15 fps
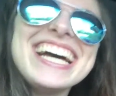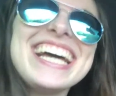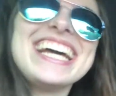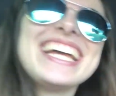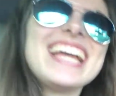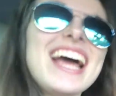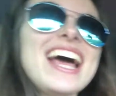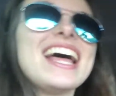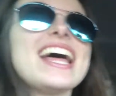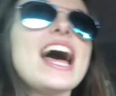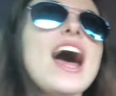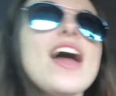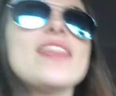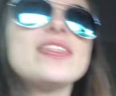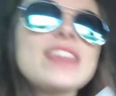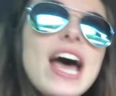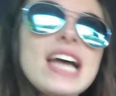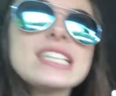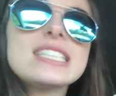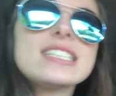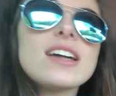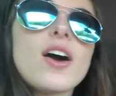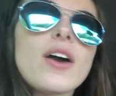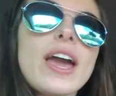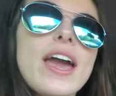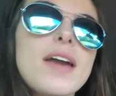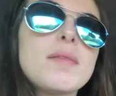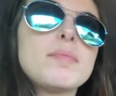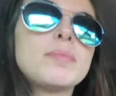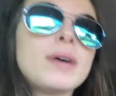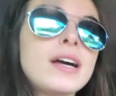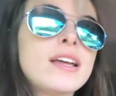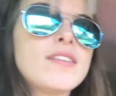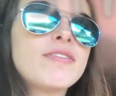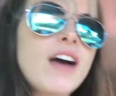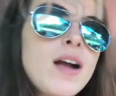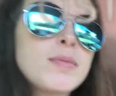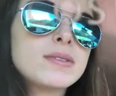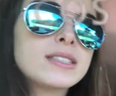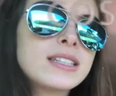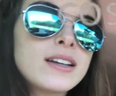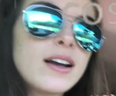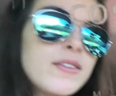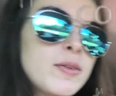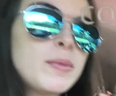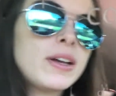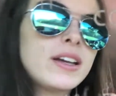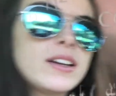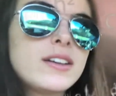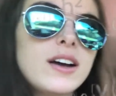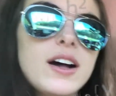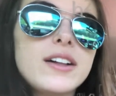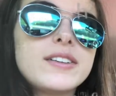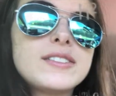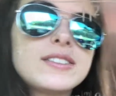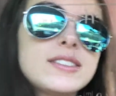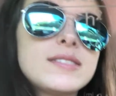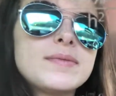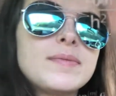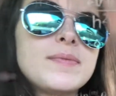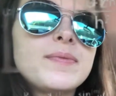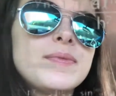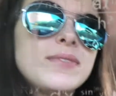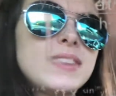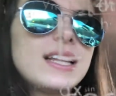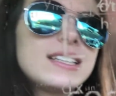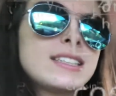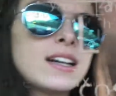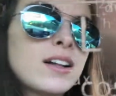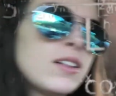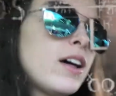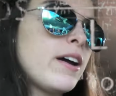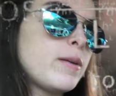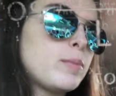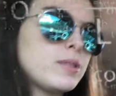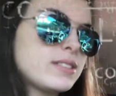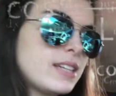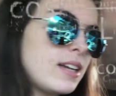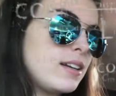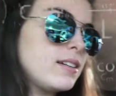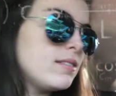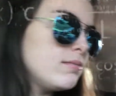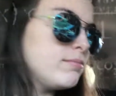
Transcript: My toes! That's, okay, but five percent of a million dollars, that's like a lot of percent.